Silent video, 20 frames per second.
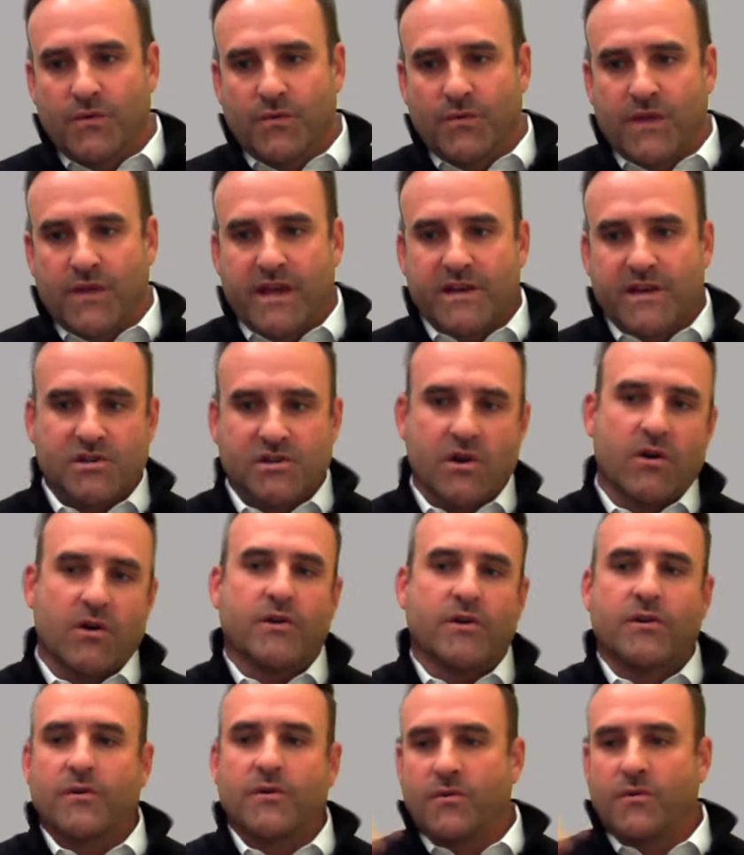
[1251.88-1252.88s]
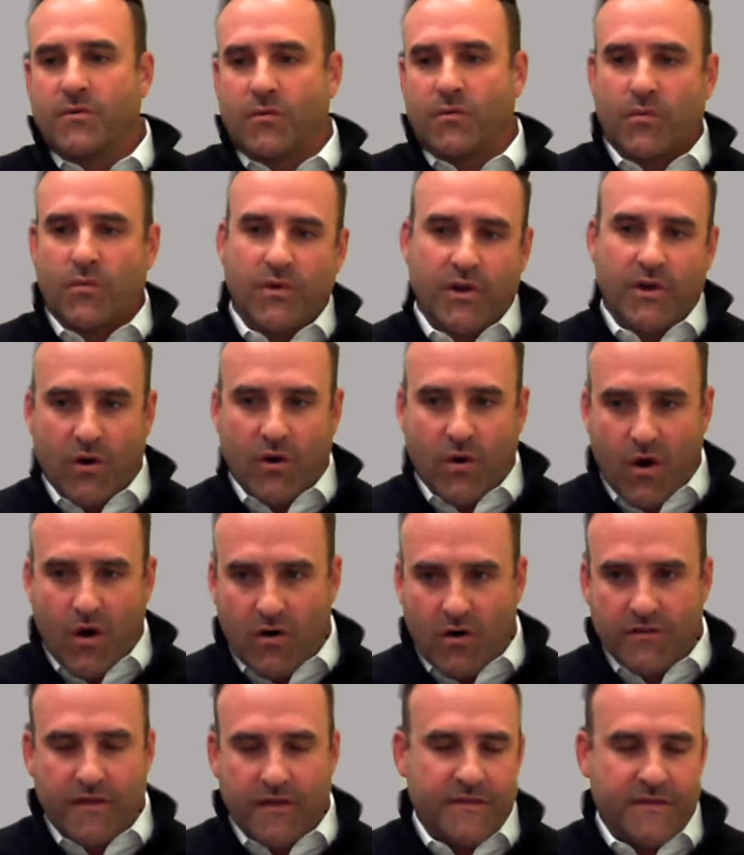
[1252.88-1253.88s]
they show you
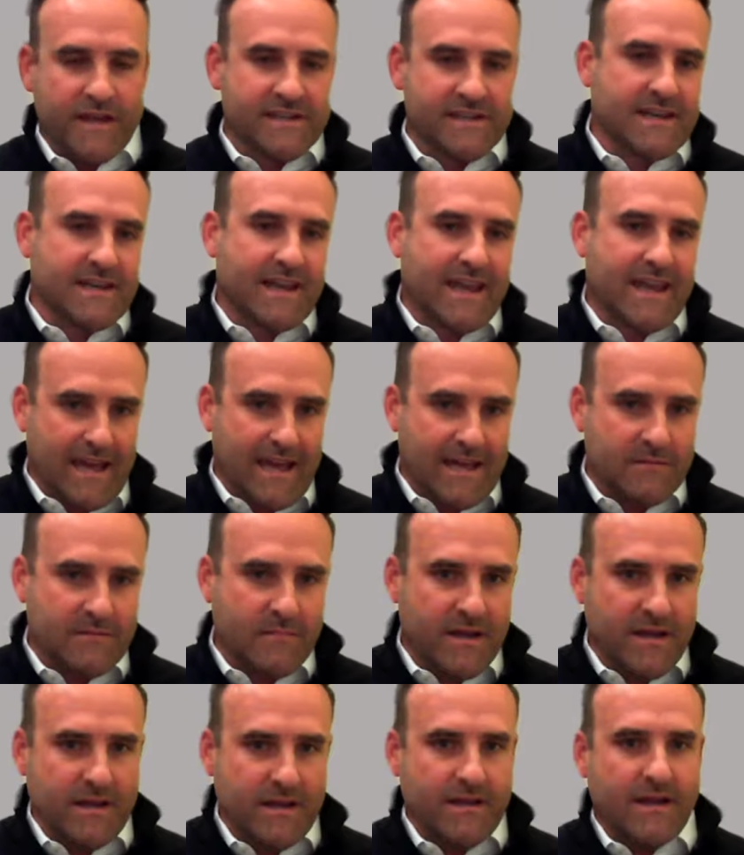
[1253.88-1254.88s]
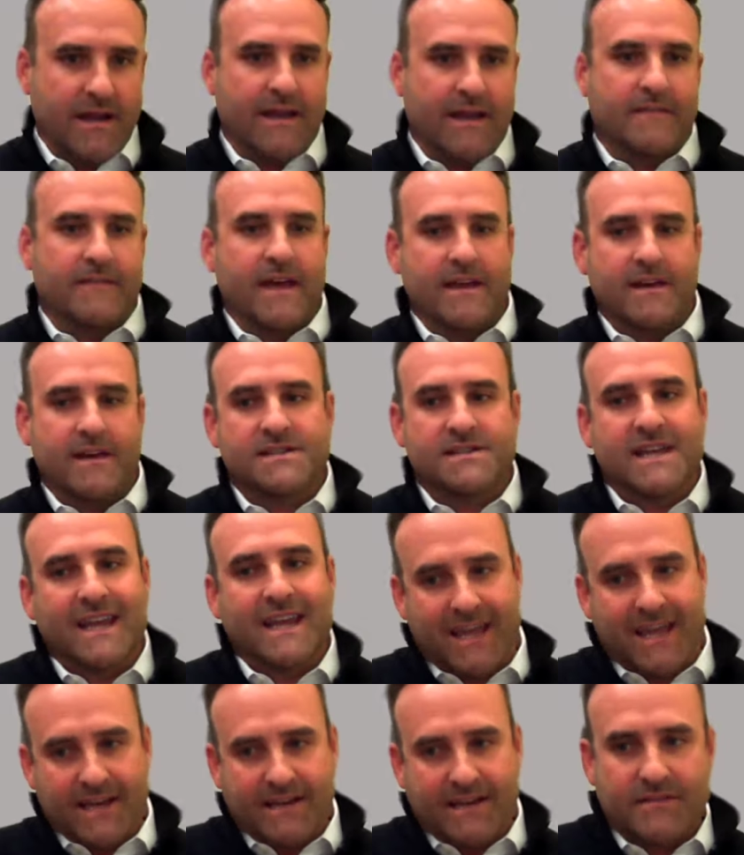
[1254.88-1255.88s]
all the things it can be, and then to
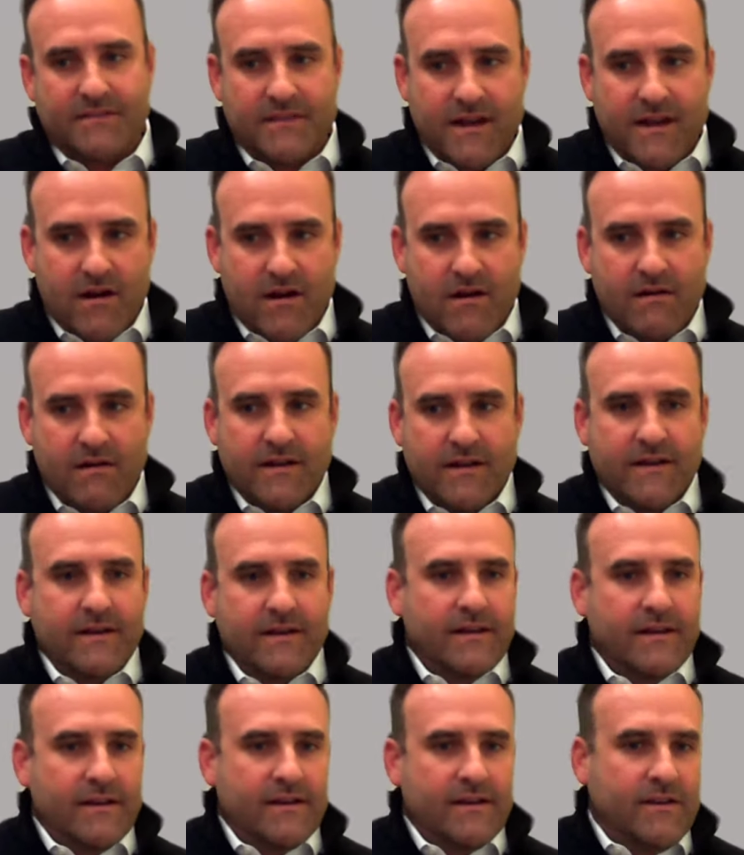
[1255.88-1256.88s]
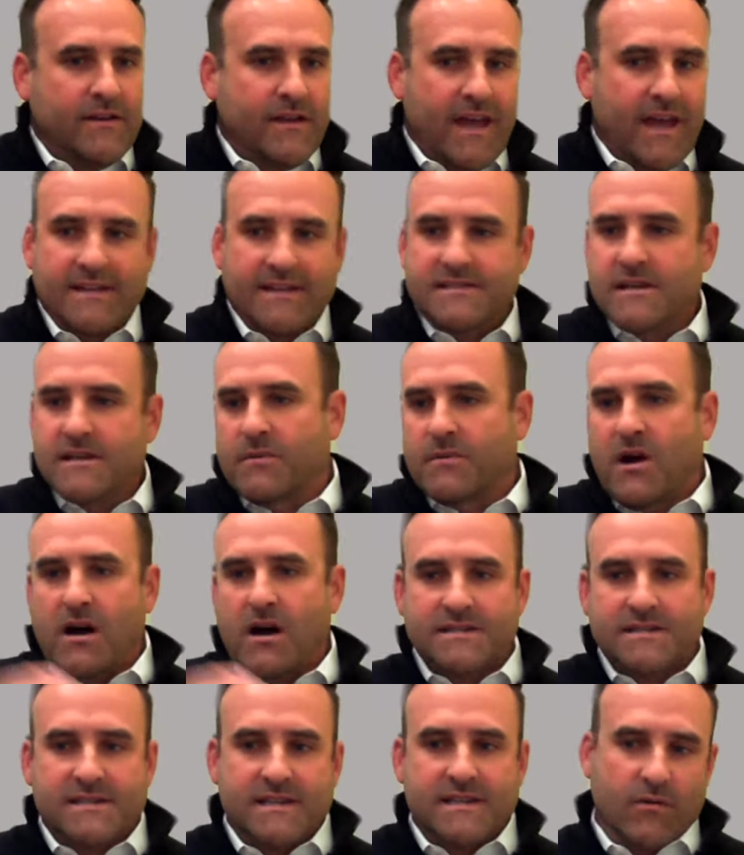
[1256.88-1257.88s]
get it there ends up
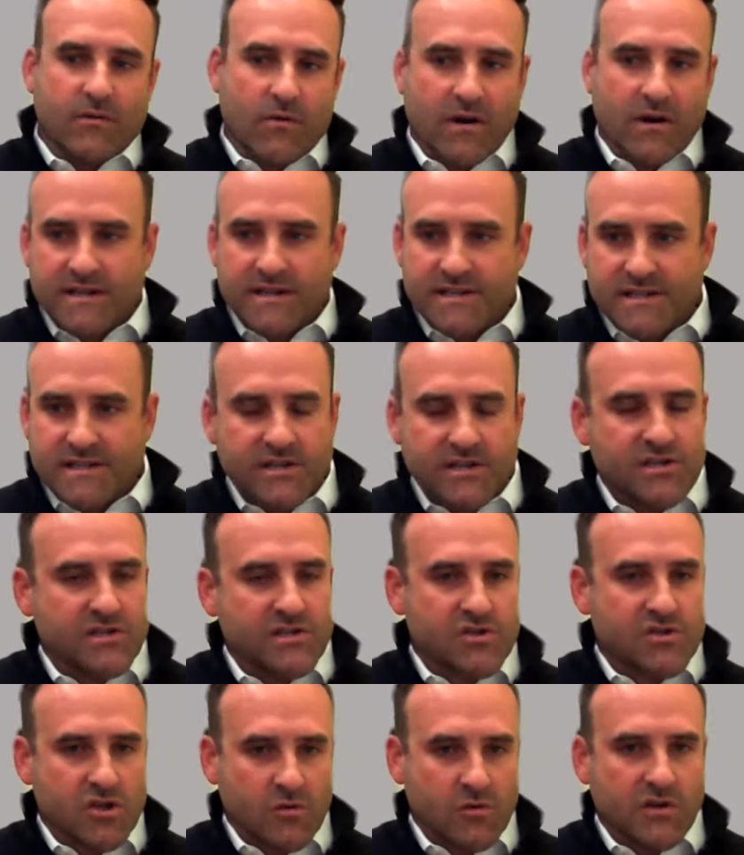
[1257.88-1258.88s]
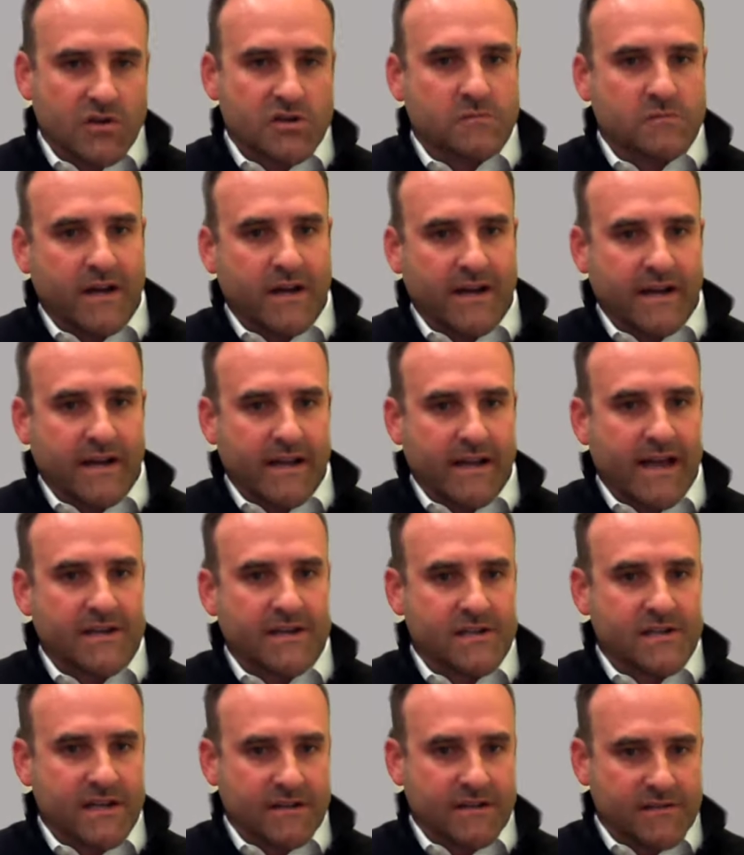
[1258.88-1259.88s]
costing organizations so much money to
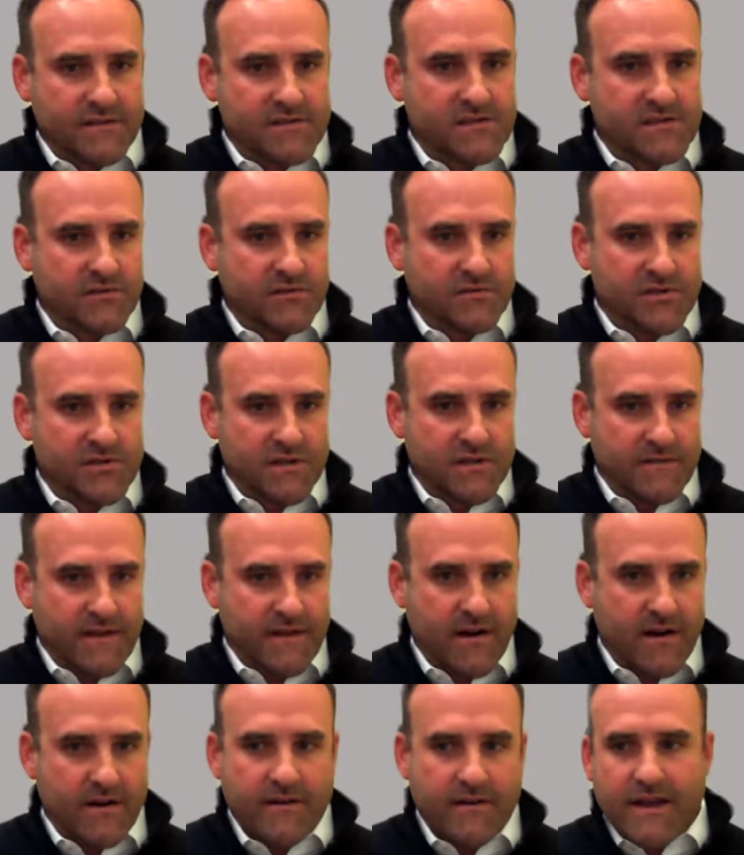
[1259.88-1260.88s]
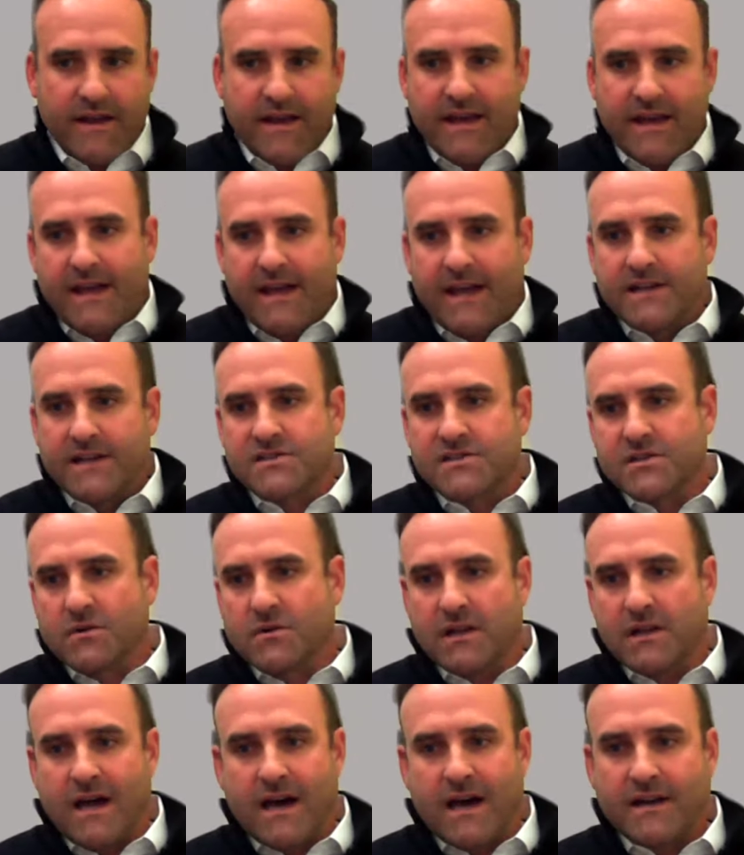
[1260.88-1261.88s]
actually get the solution there. And
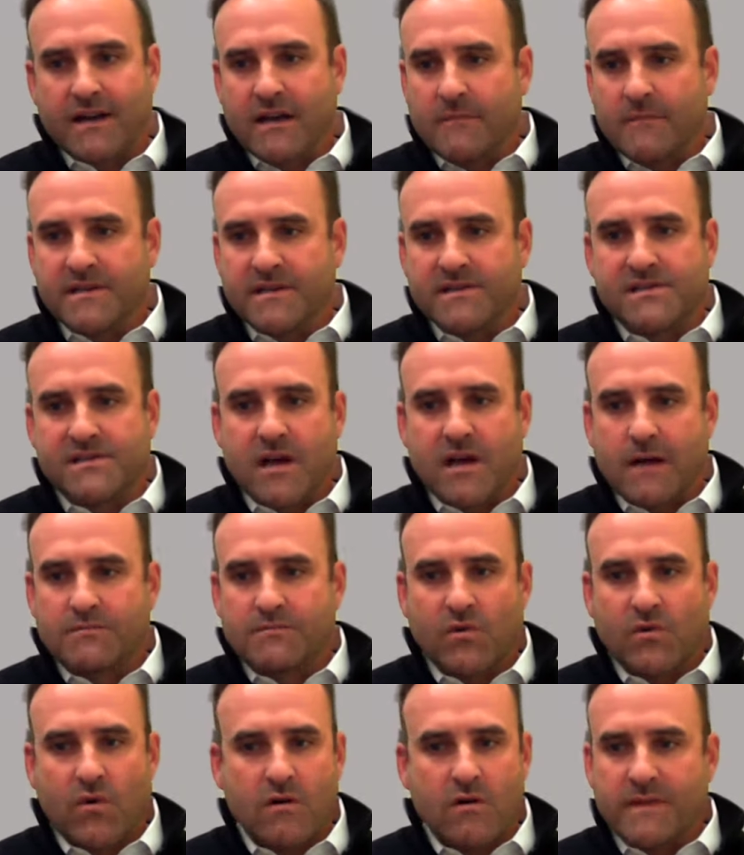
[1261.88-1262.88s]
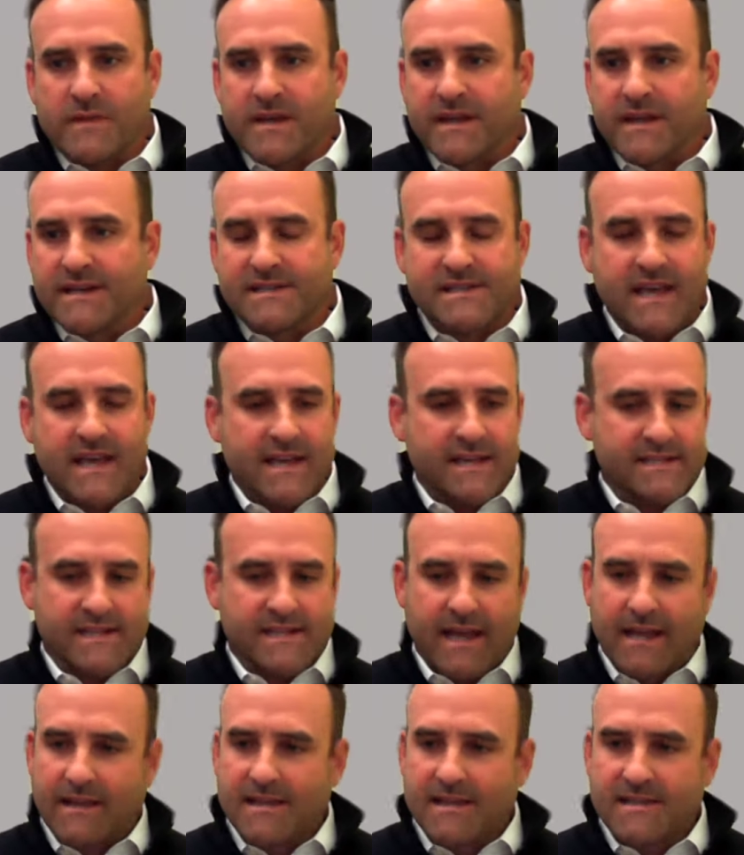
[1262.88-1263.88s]
so a lot of companies stop short because they
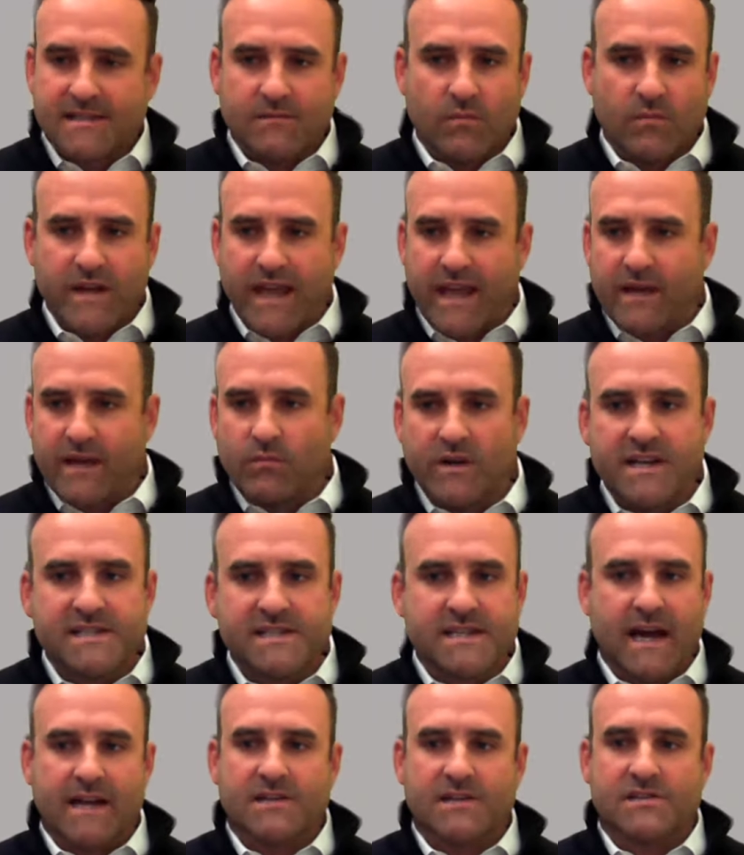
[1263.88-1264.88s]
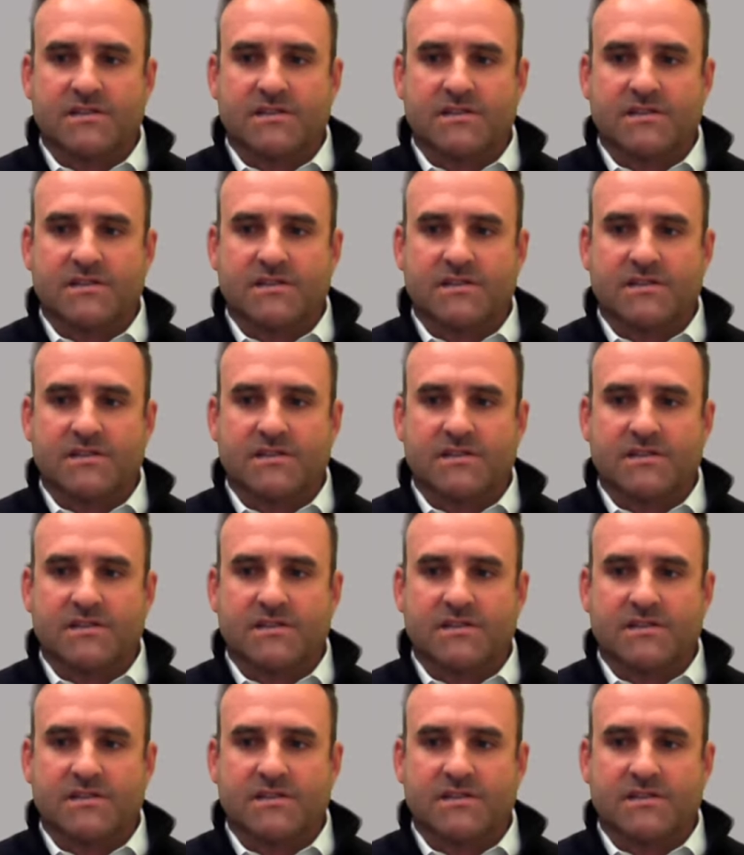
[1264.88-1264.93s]
say, listen, we just got to